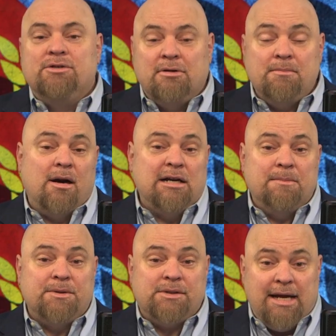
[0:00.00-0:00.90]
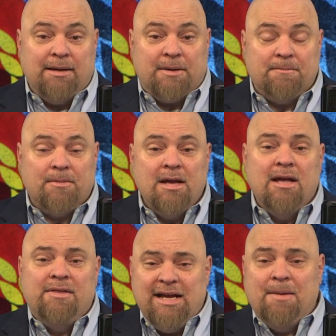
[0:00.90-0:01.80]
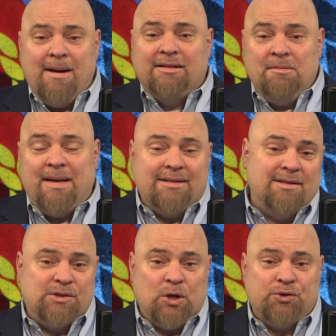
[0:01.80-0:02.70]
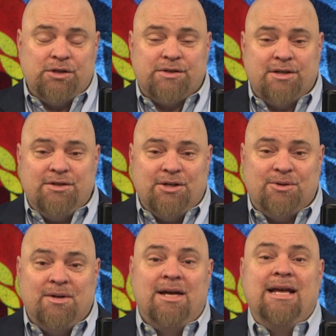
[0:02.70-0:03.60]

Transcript: a remarkable statement. Think about the best the socialist can do.